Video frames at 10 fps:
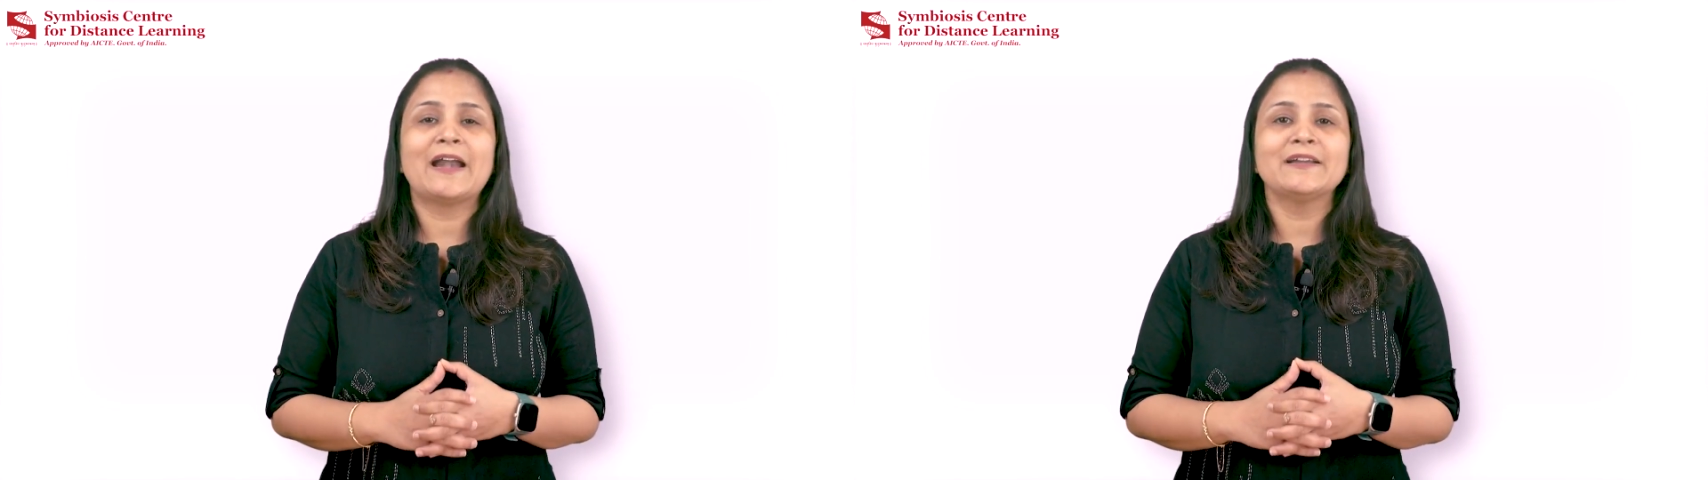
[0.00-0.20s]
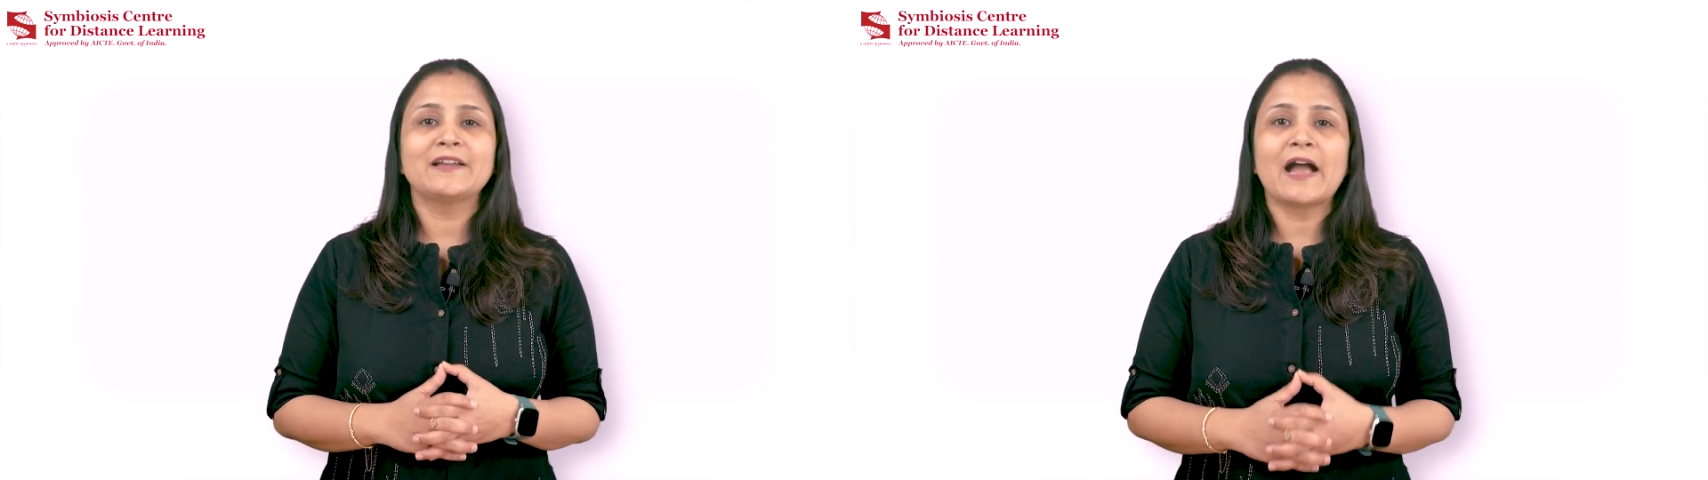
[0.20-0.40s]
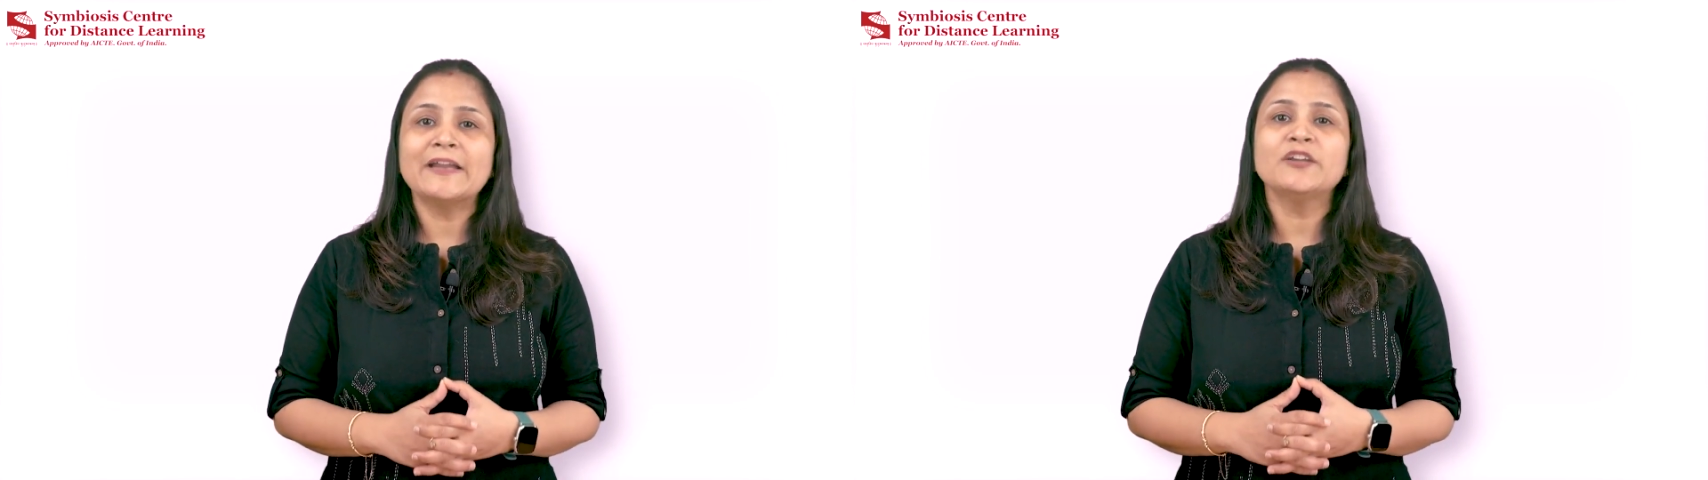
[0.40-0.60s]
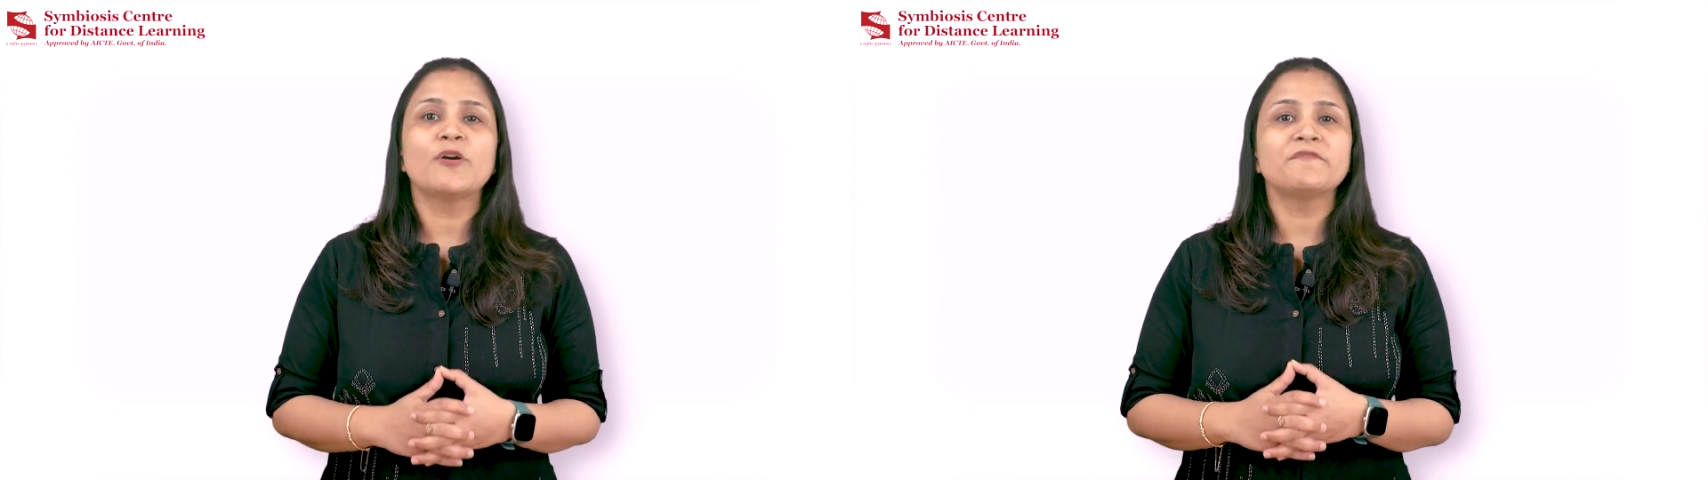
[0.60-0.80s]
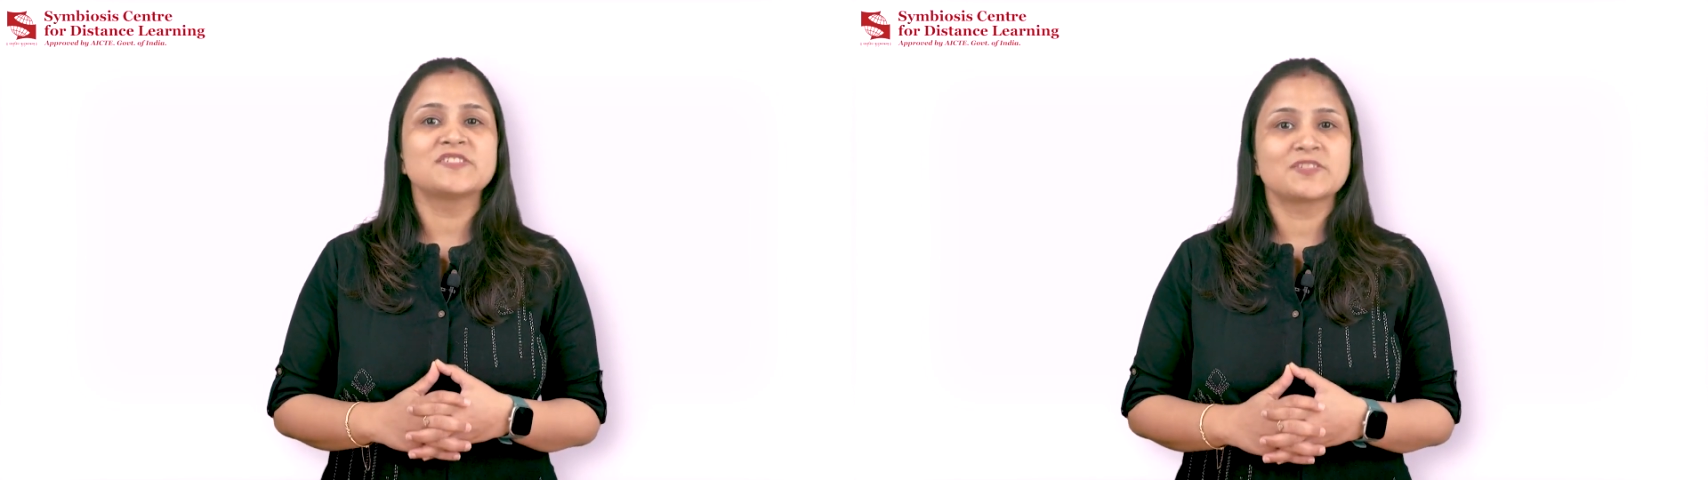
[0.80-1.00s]
and kind
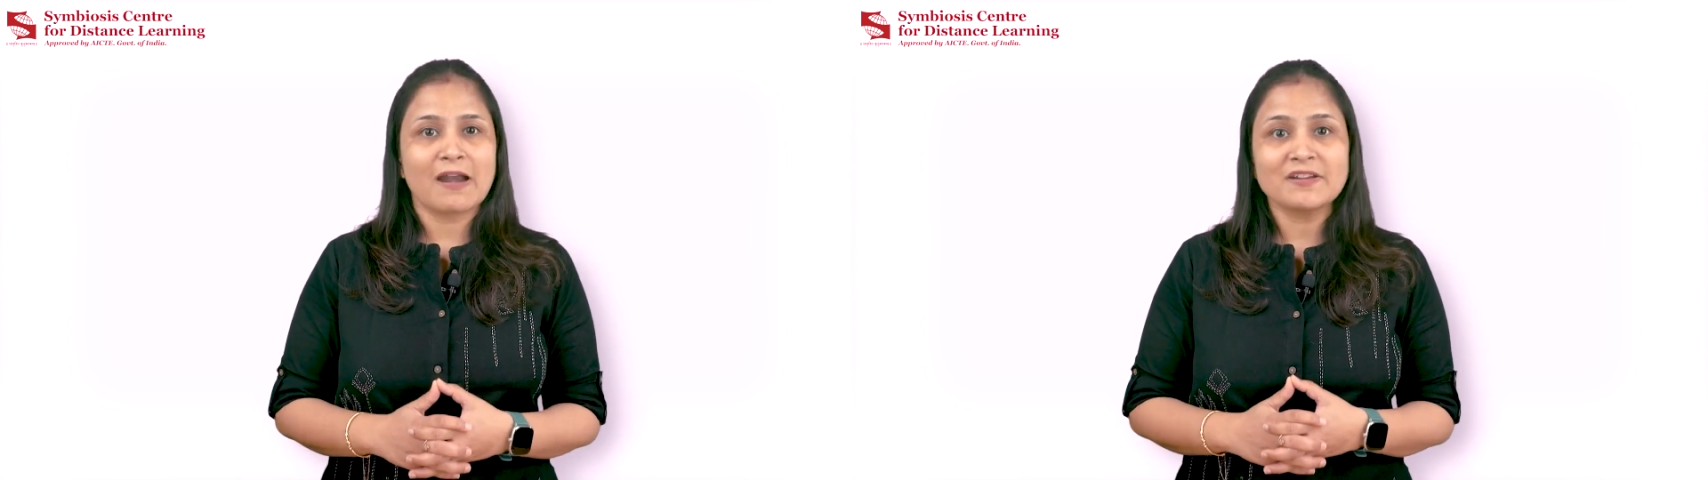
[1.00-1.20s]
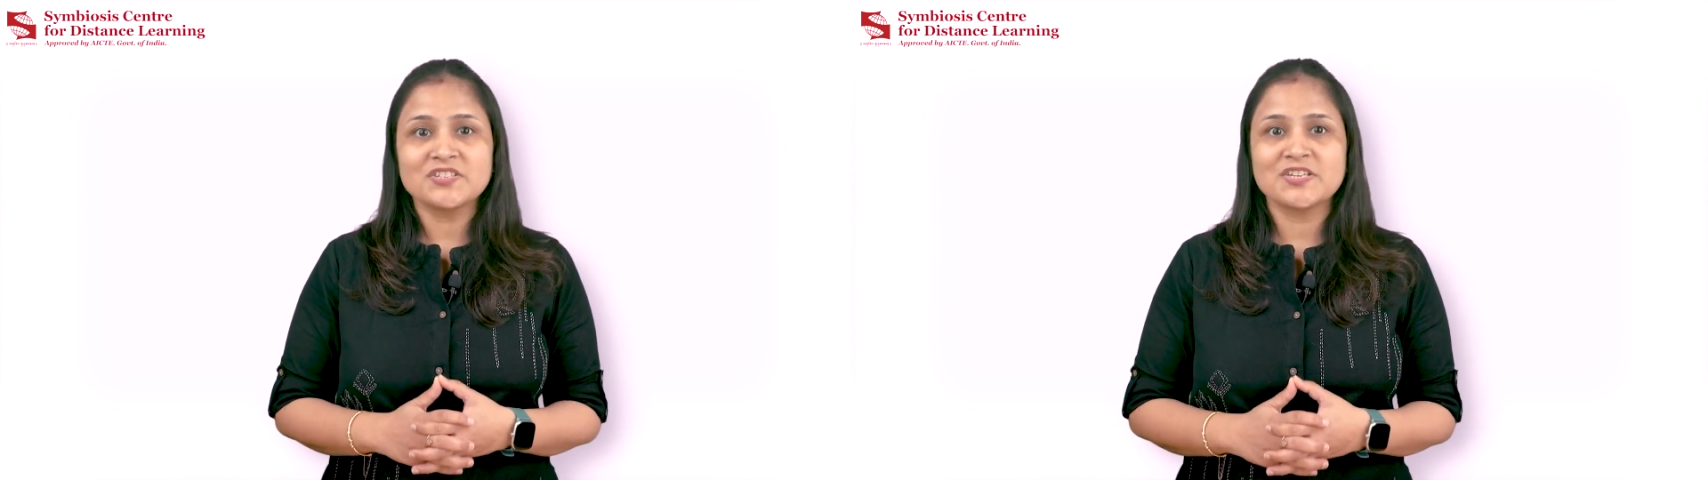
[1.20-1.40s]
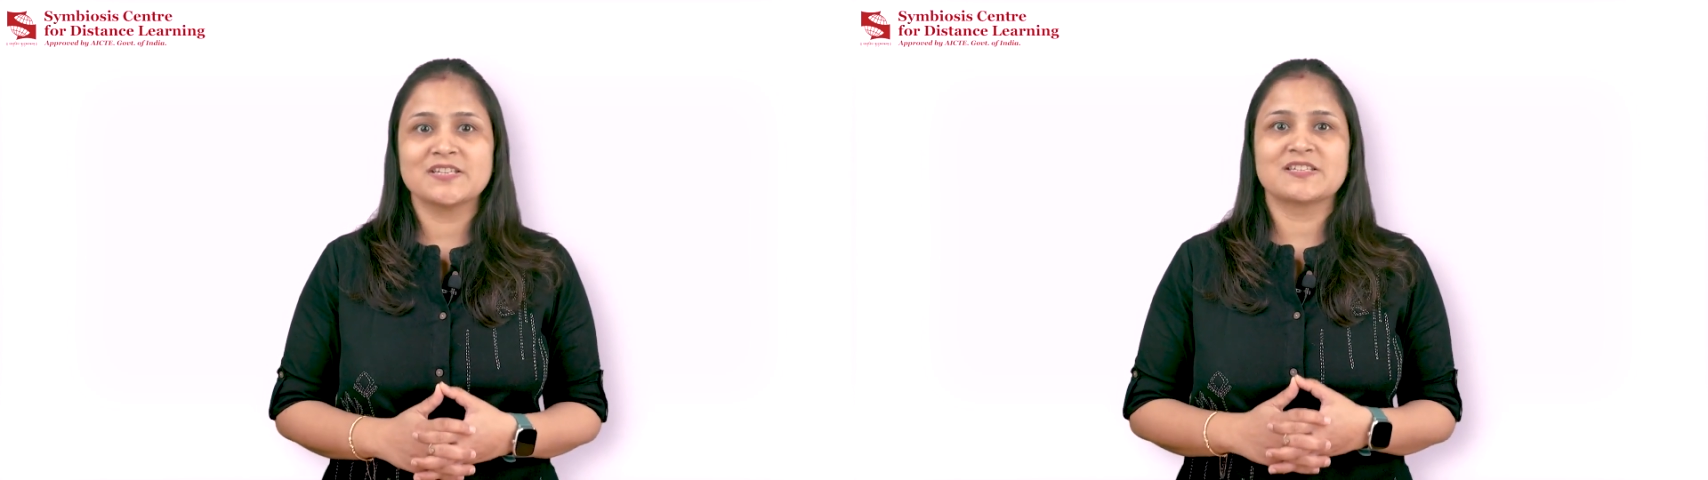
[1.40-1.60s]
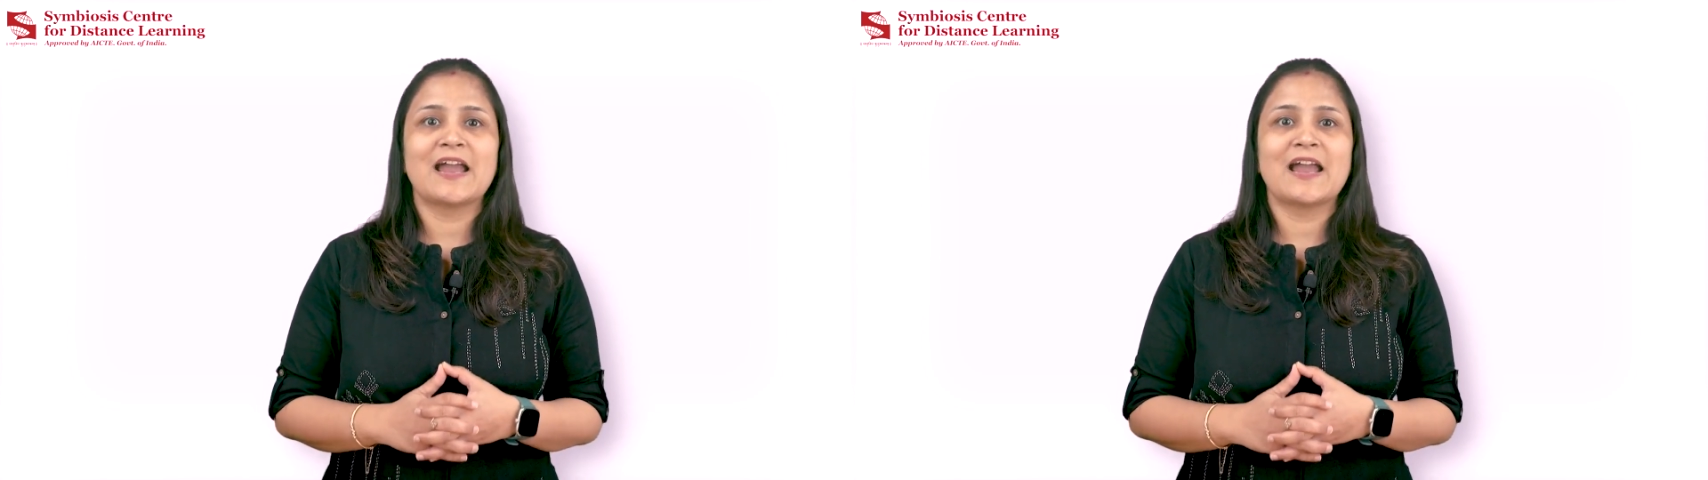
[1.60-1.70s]
of strategies